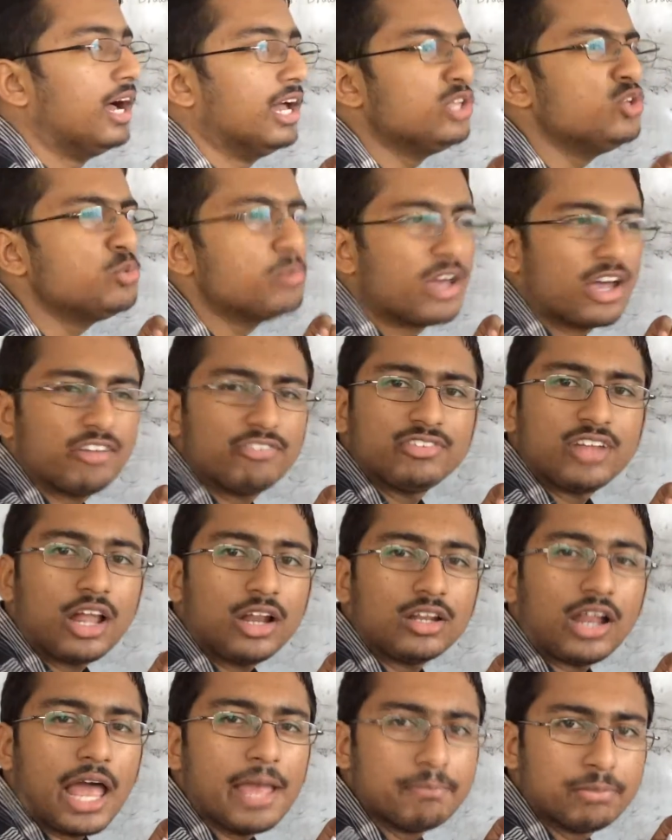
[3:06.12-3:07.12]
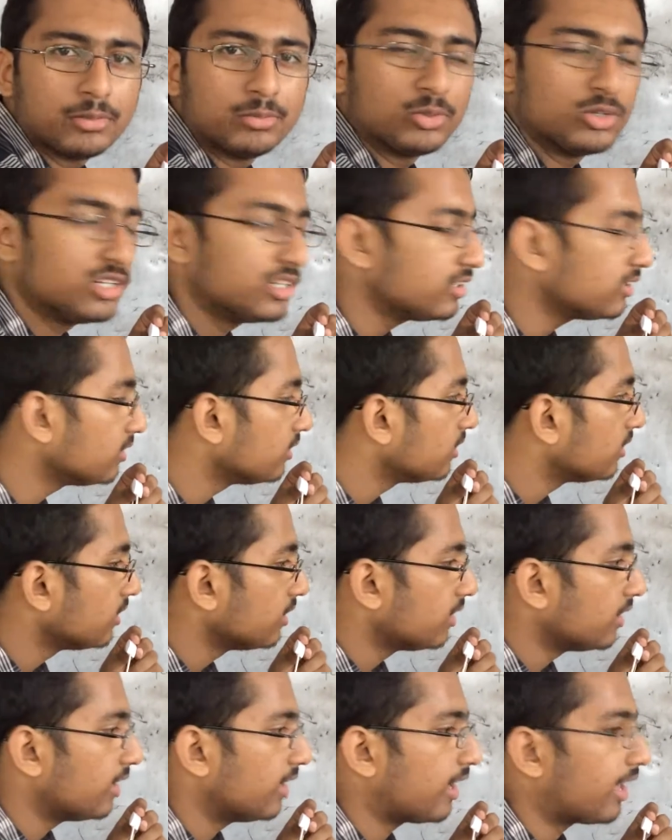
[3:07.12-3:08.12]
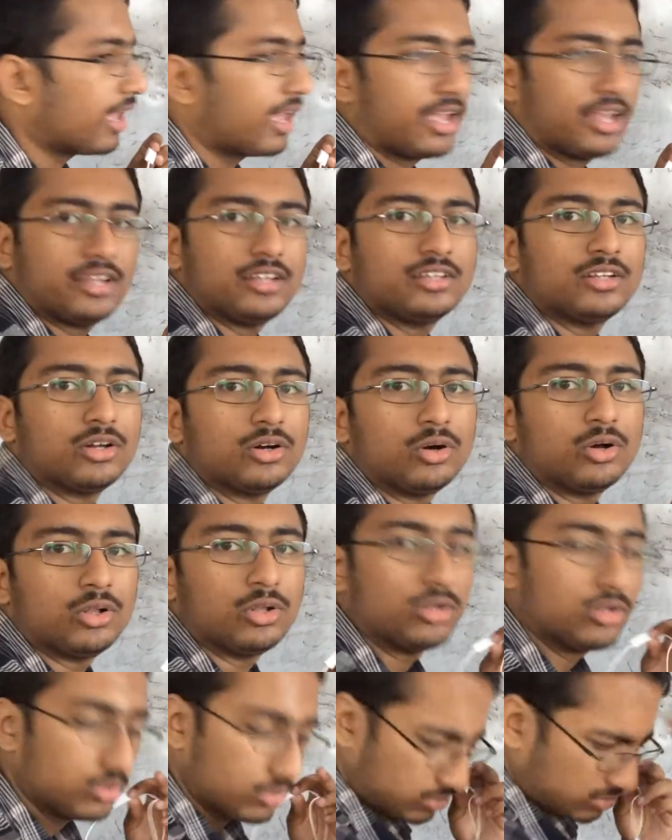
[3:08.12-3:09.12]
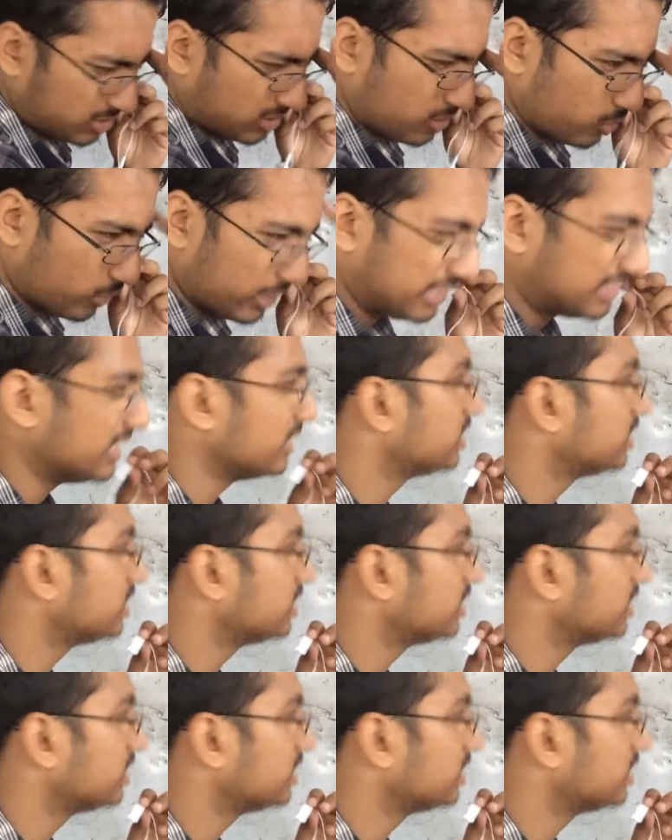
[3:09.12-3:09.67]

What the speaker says: you may have done hyperbola and all the conic